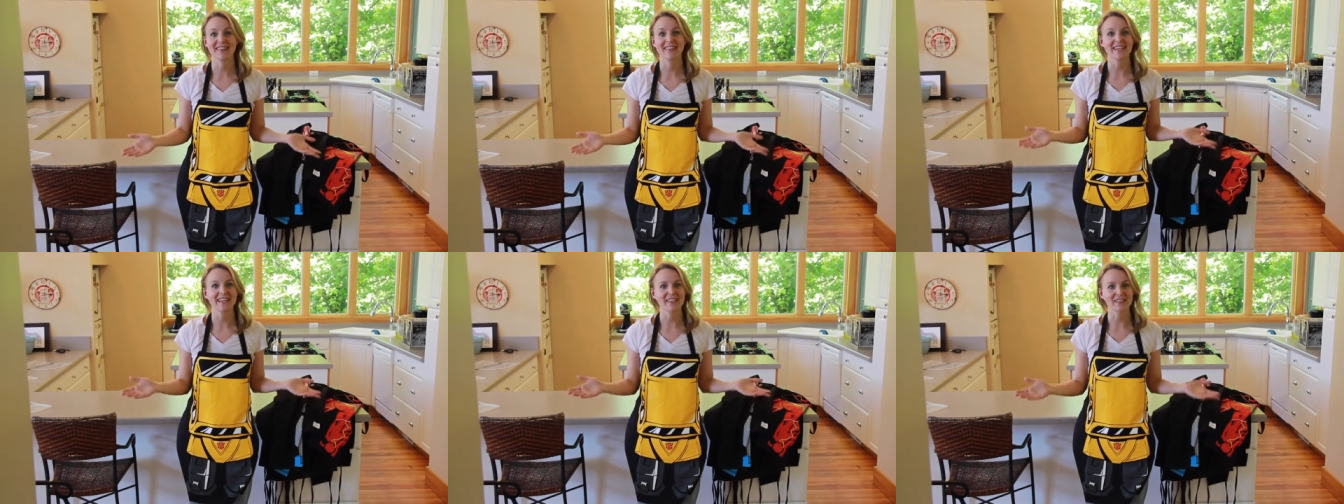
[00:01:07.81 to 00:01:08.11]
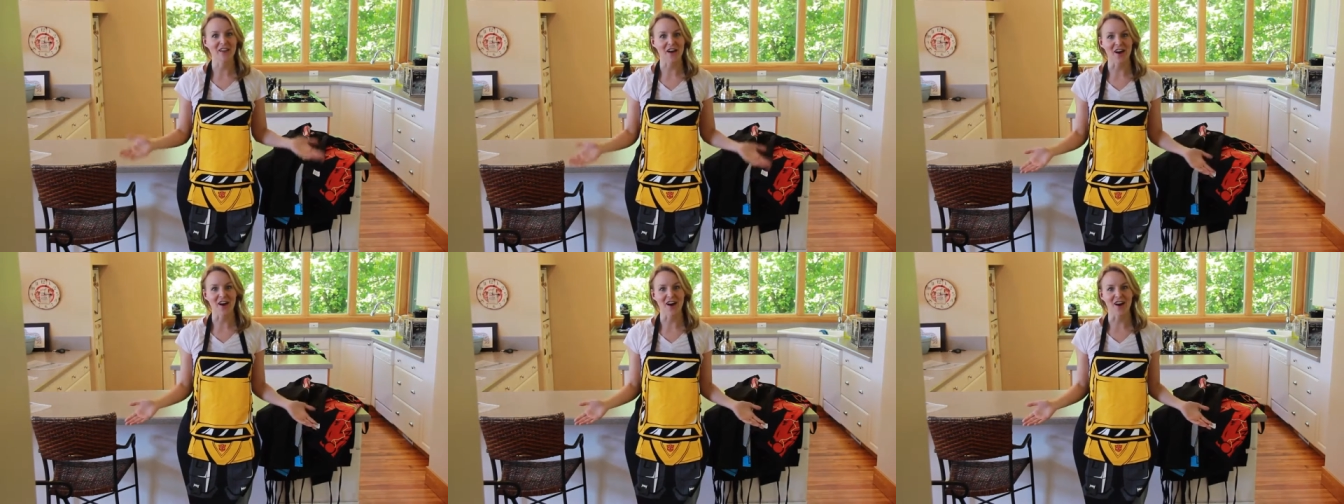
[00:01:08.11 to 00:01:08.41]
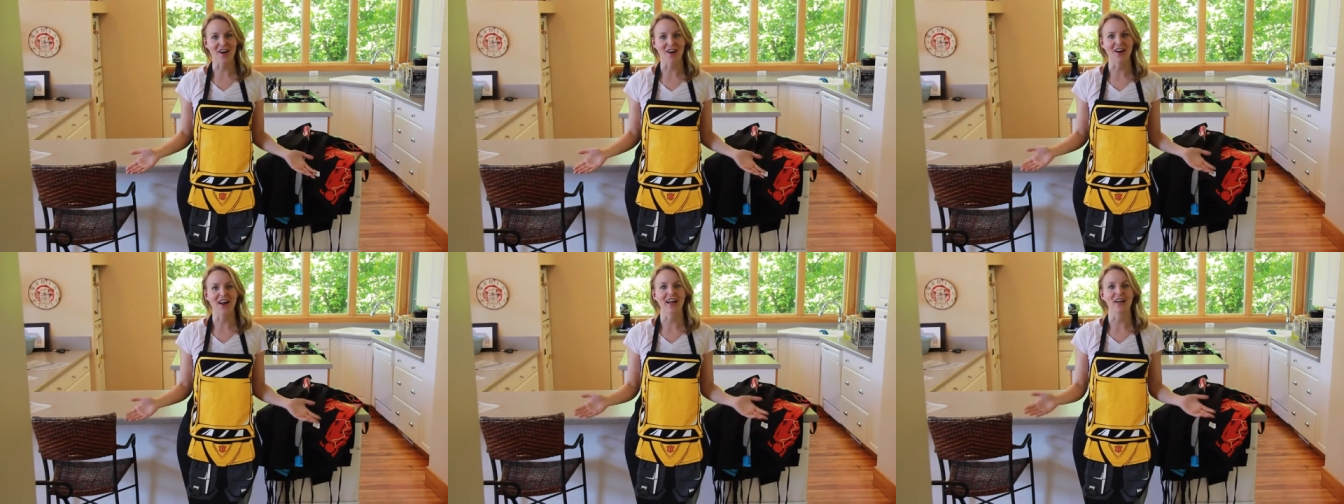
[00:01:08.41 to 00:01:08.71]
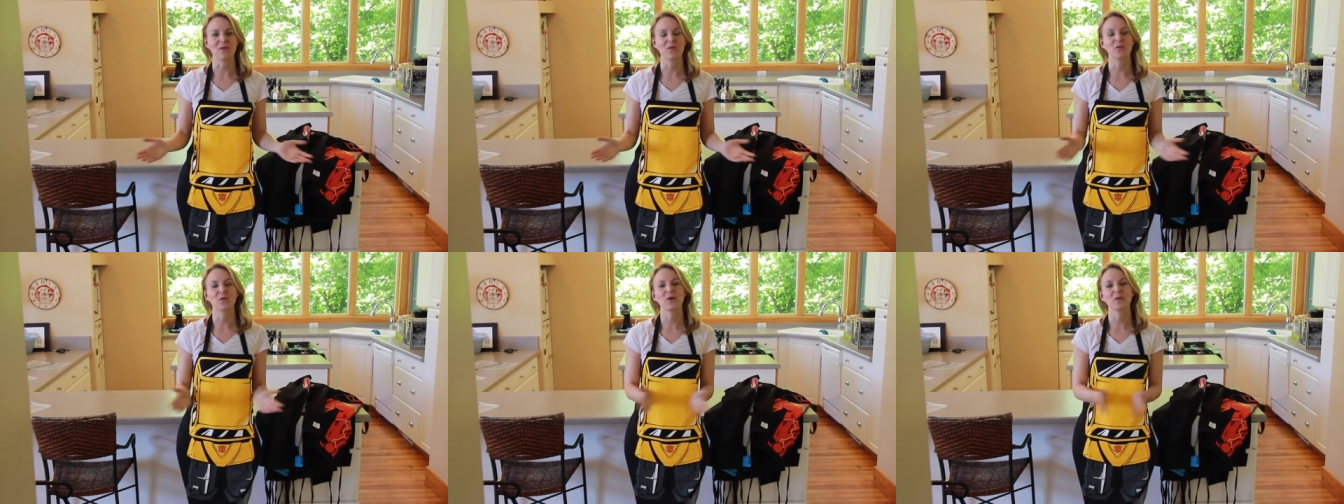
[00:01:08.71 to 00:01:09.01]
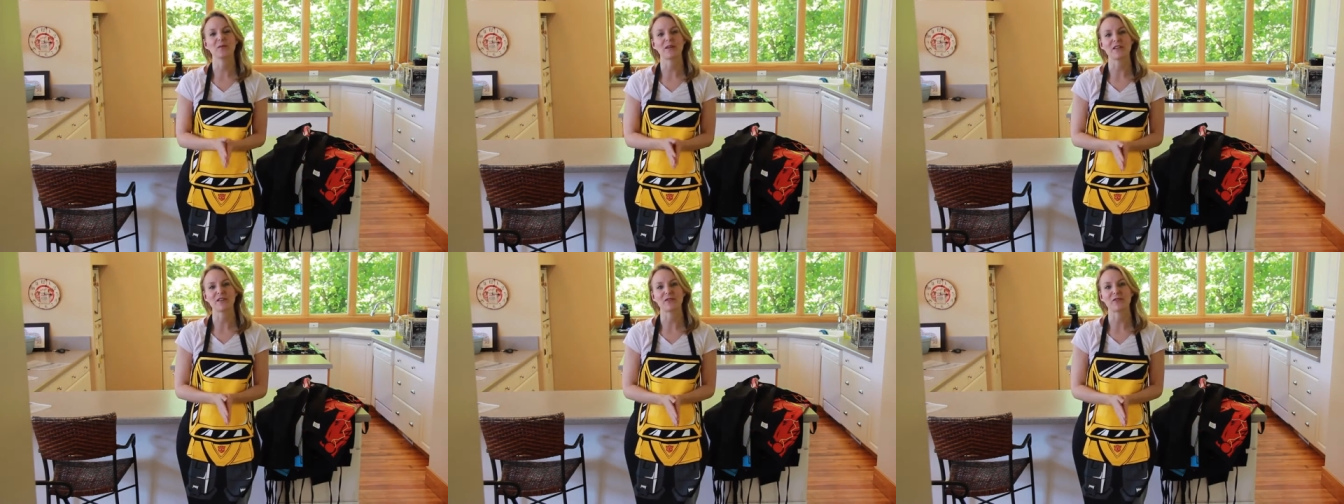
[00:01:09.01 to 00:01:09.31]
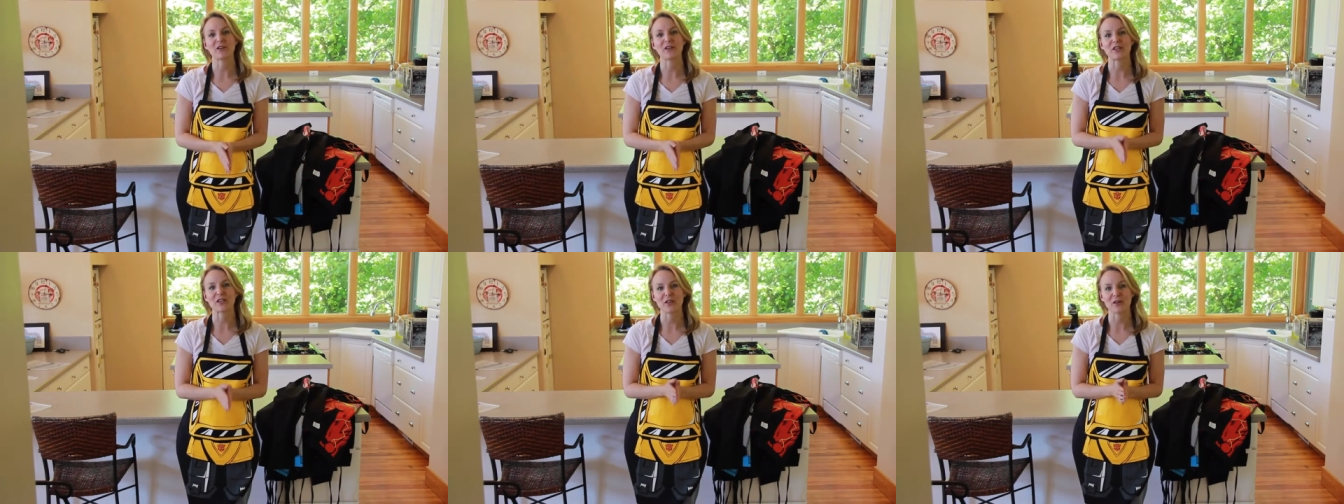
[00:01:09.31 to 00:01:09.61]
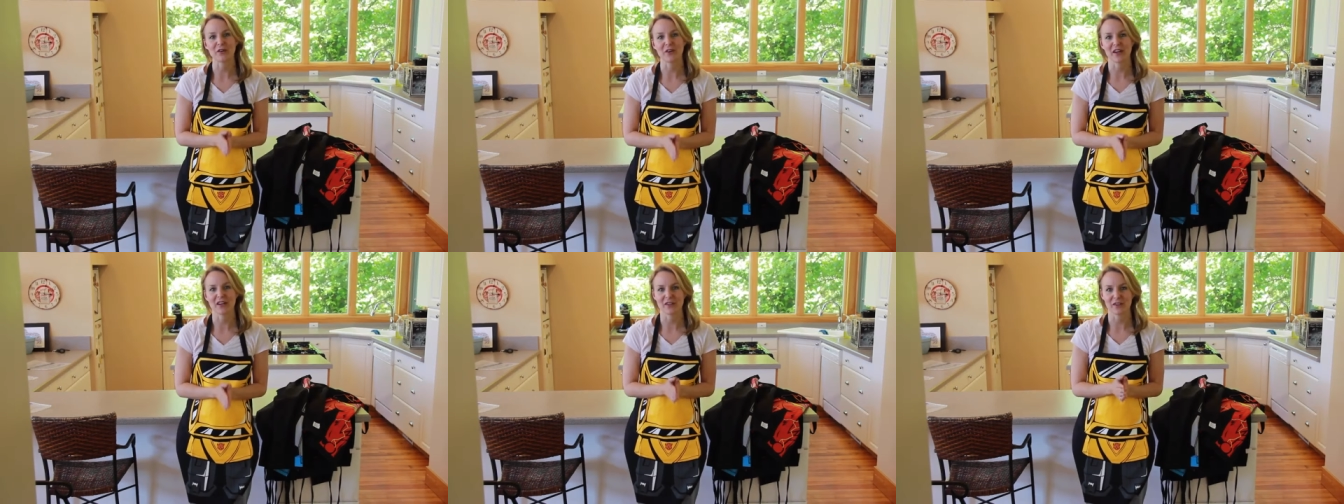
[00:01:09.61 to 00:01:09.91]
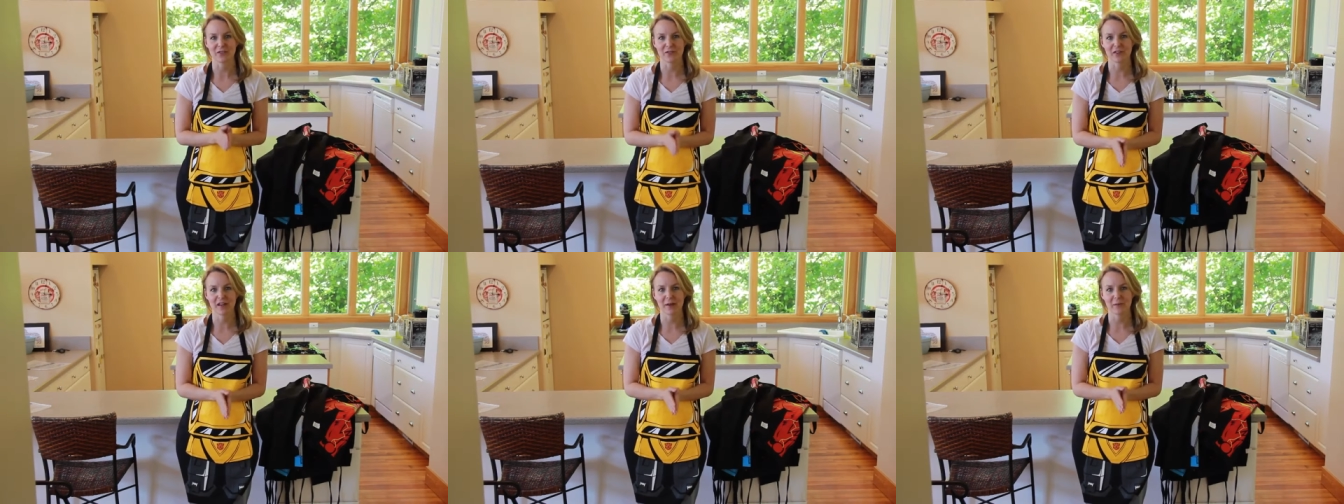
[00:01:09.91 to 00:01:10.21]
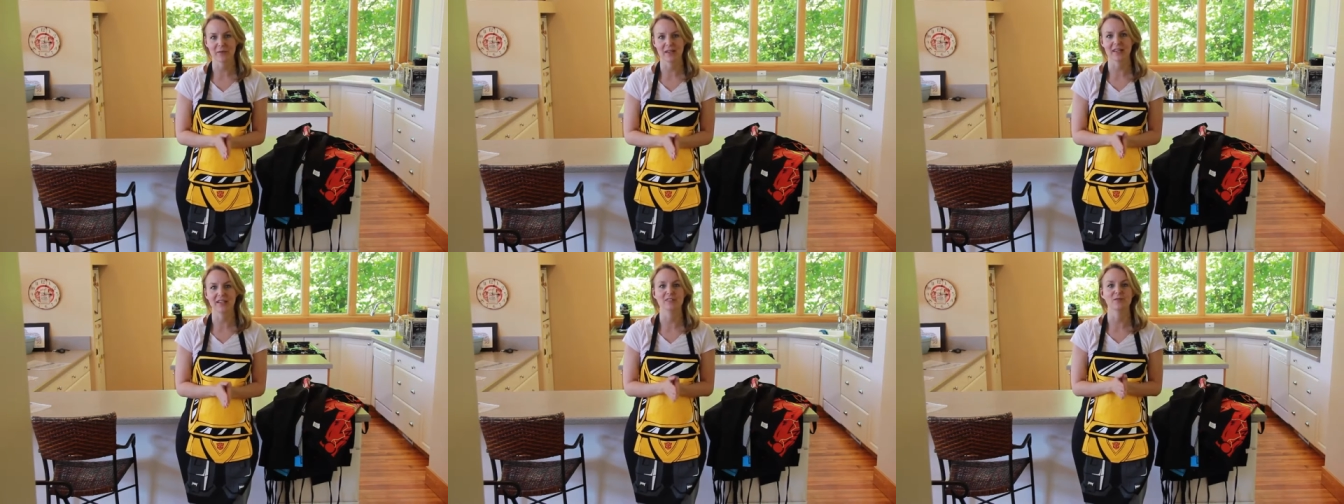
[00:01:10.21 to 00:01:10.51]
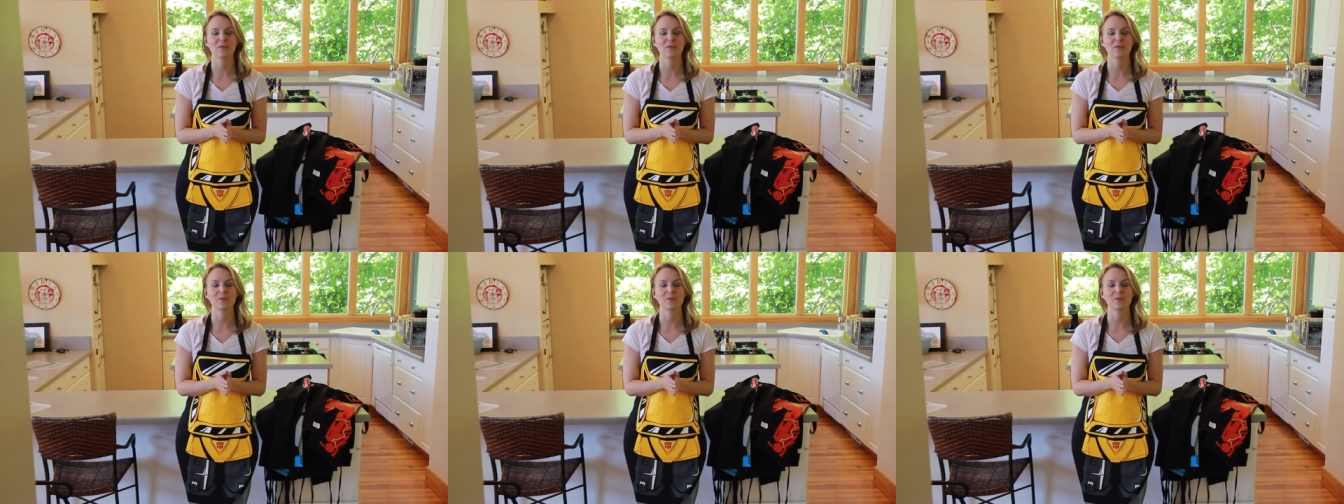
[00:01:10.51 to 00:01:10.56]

these are and will be for you and your family,